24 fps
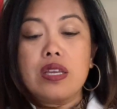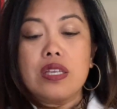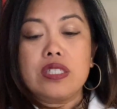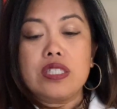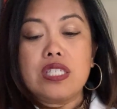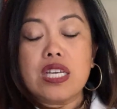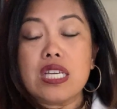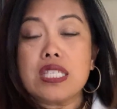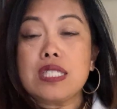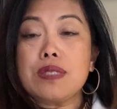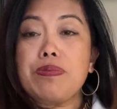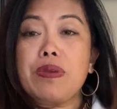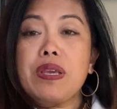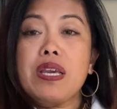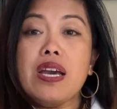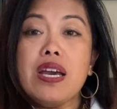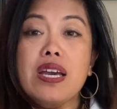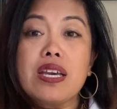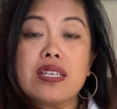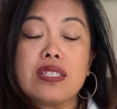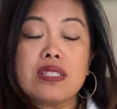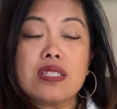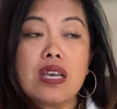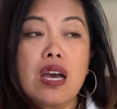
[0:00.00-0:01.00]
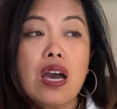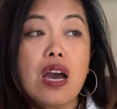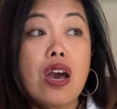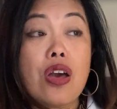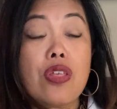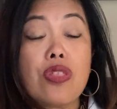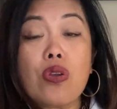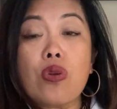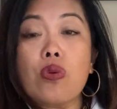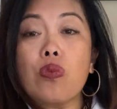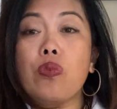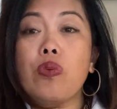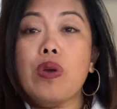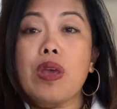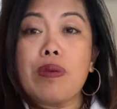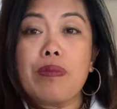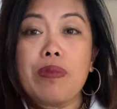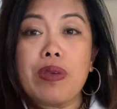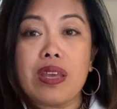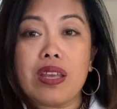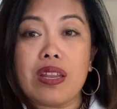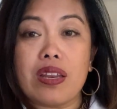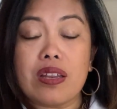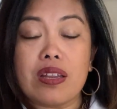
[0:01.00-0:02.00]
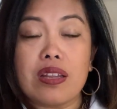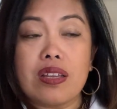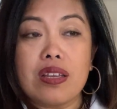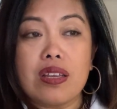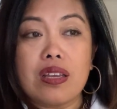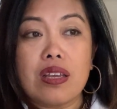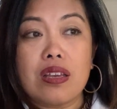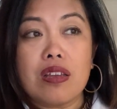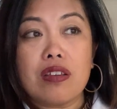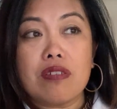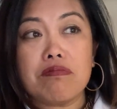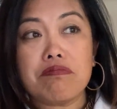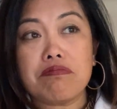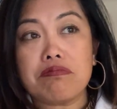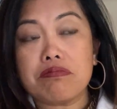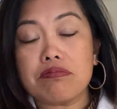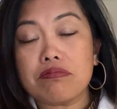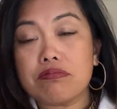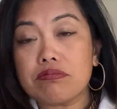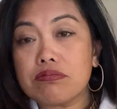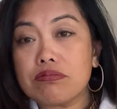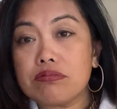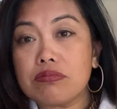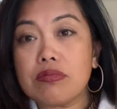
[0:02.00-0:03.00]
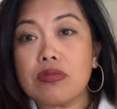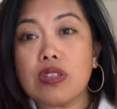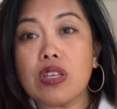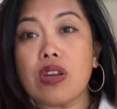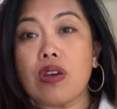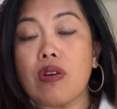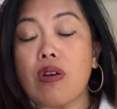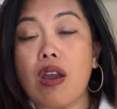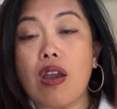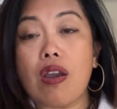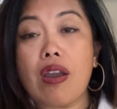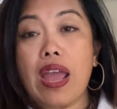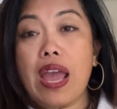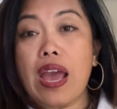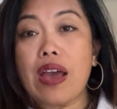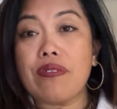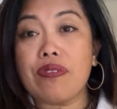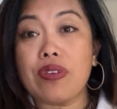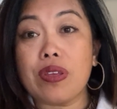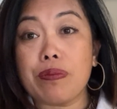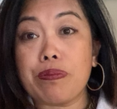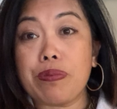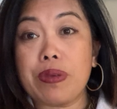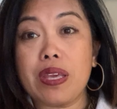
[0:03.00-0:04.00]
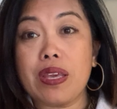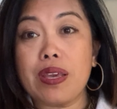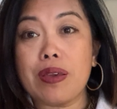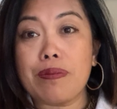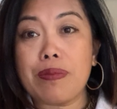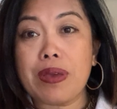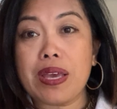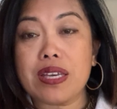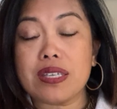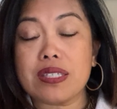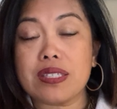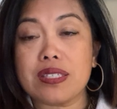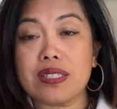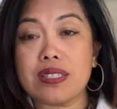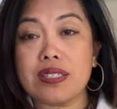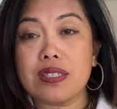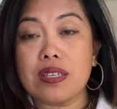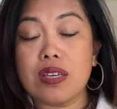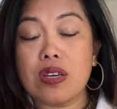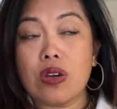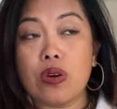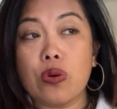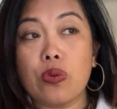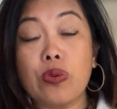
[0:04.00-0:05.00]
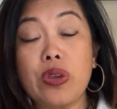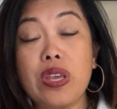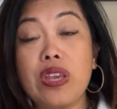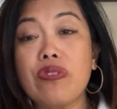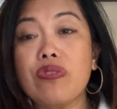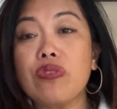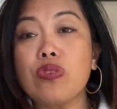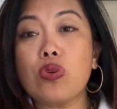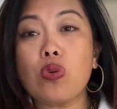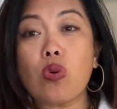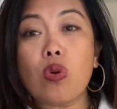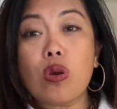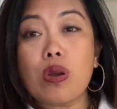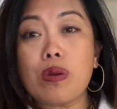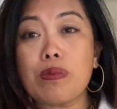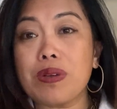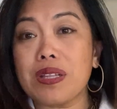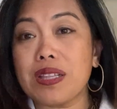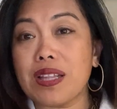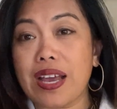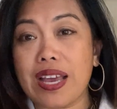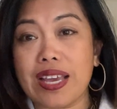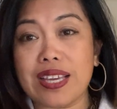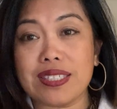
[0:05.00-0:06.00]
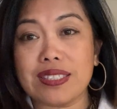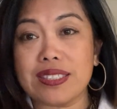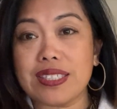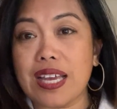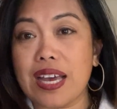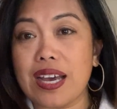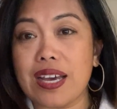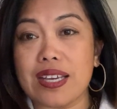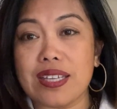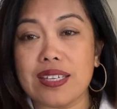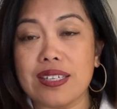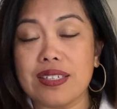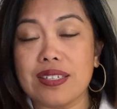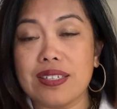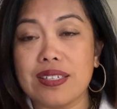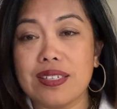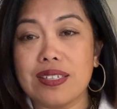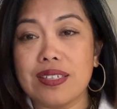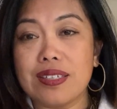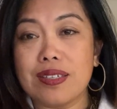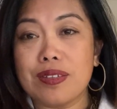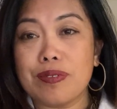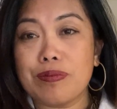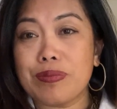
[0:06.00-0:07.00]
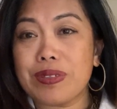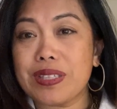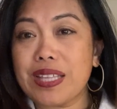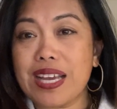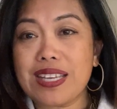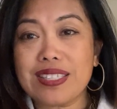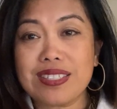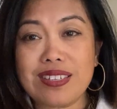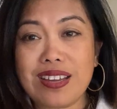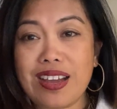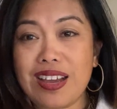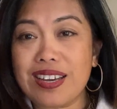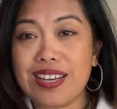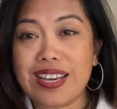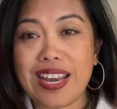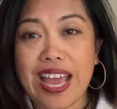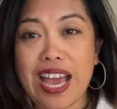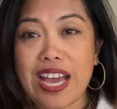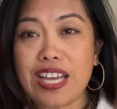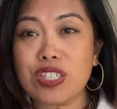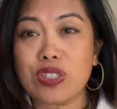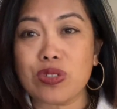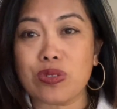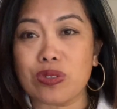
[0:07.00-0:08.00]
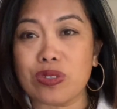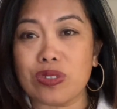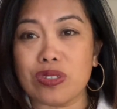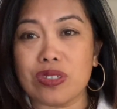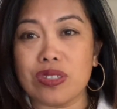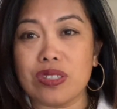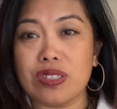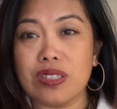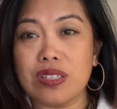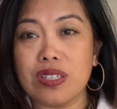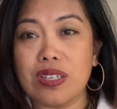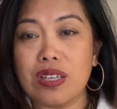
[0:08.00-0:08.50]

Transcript: Just because other women, are having PMS, we've normalized that. but that's not natural.